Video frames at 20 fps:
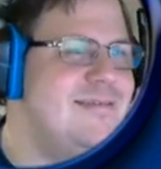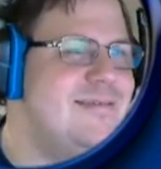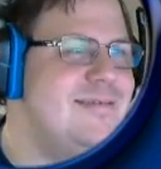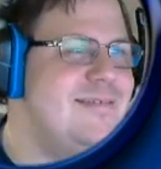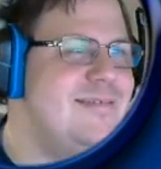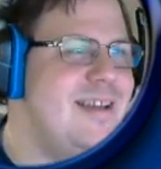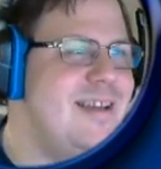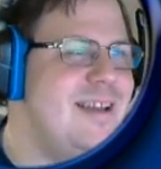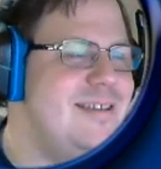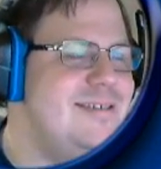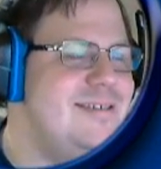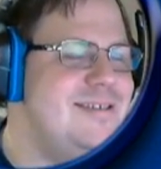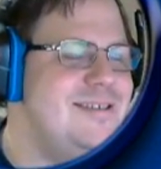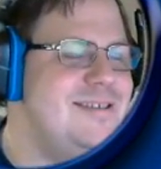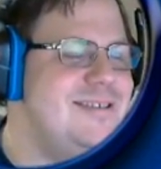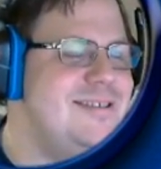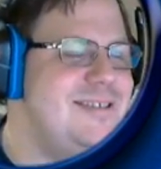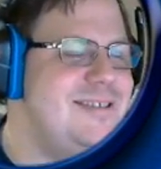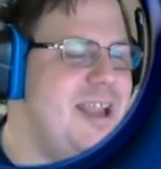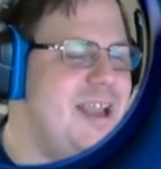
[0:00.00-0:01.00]
It's just
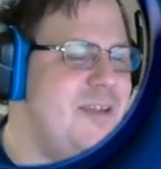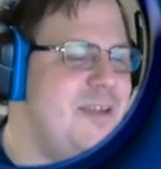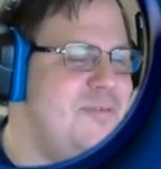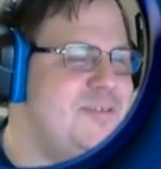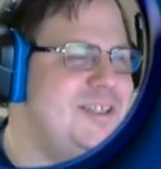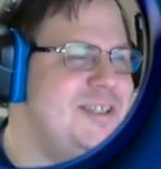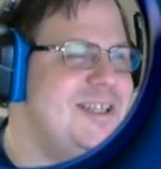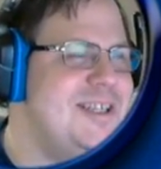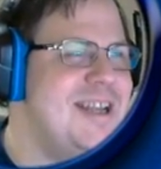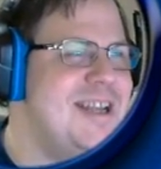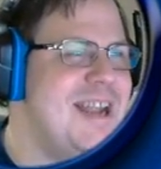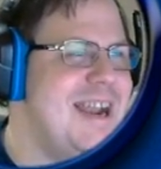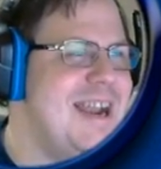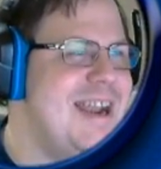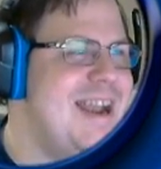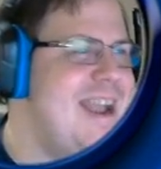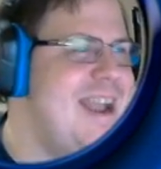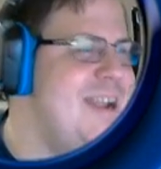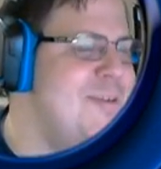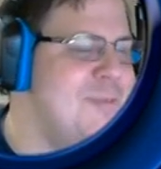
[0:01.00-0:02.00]
Teft,
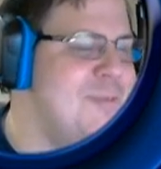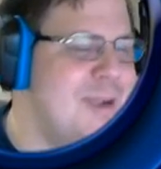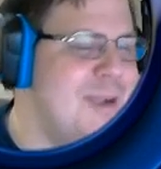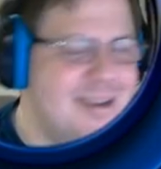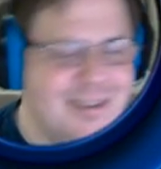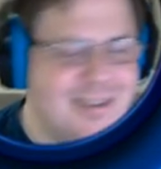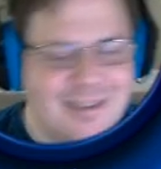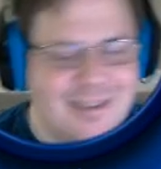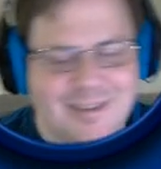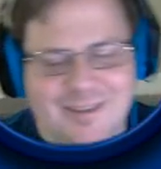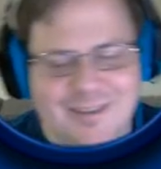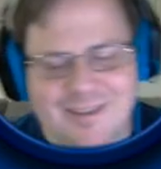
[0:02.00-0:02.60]
Night Radiant.